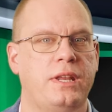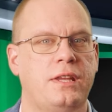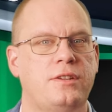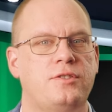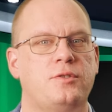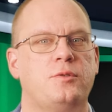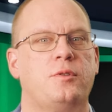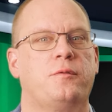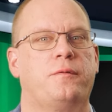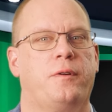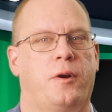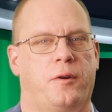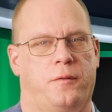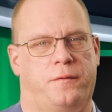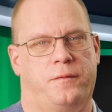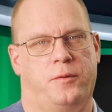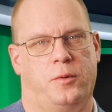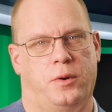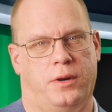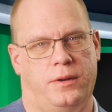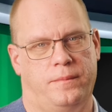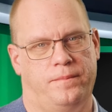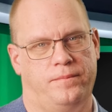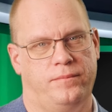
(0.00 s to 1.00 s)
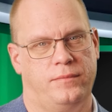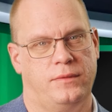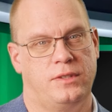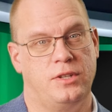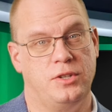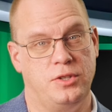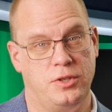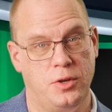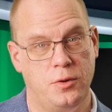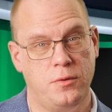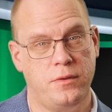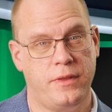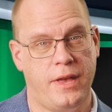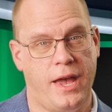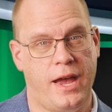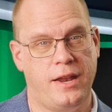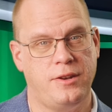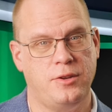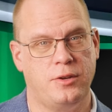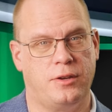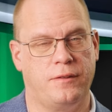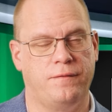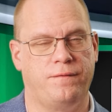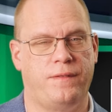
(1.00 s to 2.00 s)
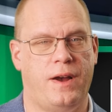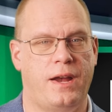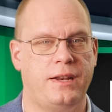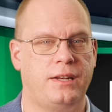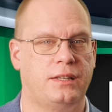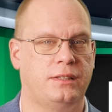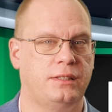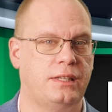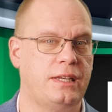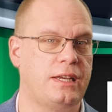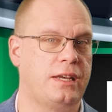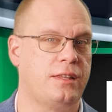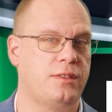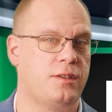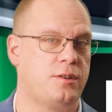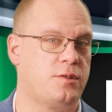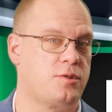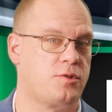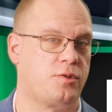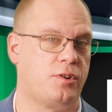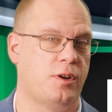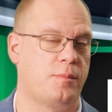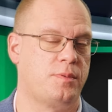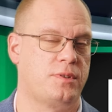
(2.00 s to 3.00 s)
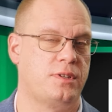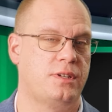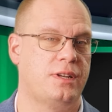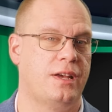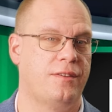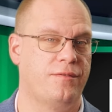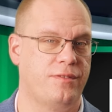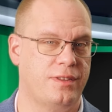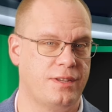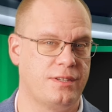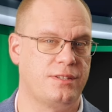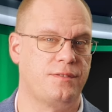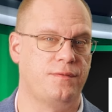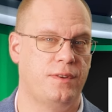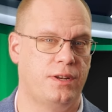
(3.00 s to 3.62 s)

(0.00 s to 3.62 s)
need you to vote for it. To do that, you can find a link in the description of this